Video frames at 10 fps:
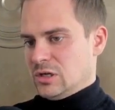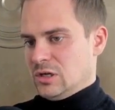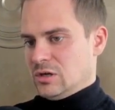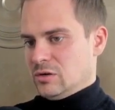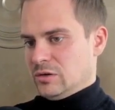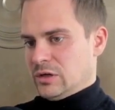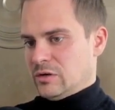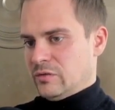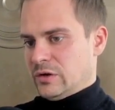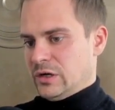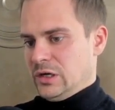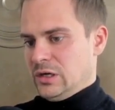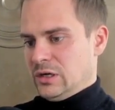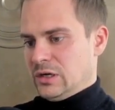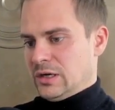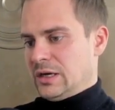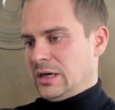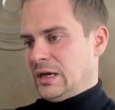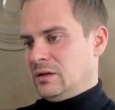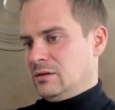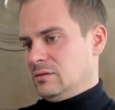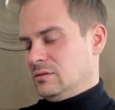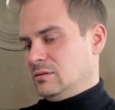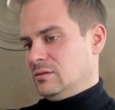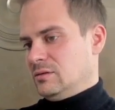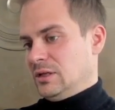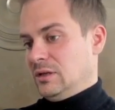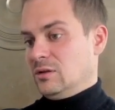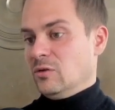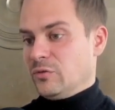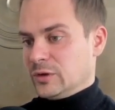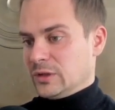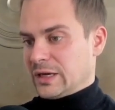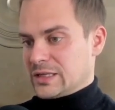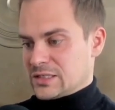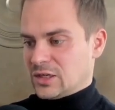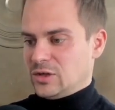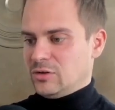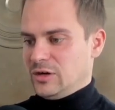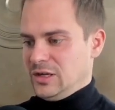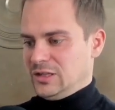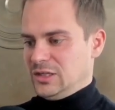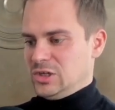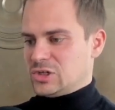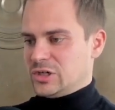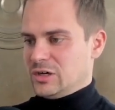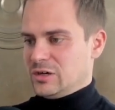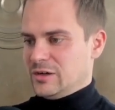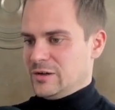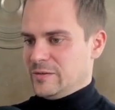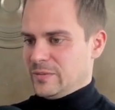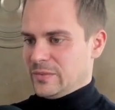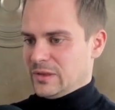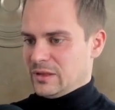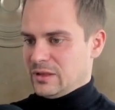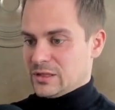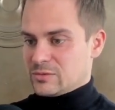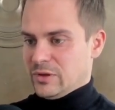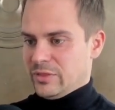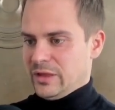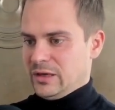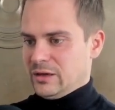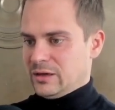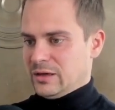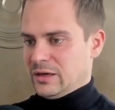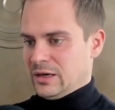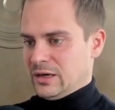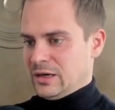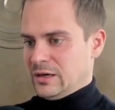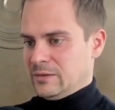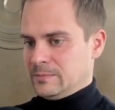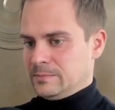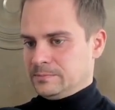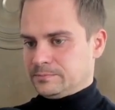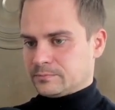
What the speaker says: they are very, again, they don't feel like a security t-shirt. That's one thing. And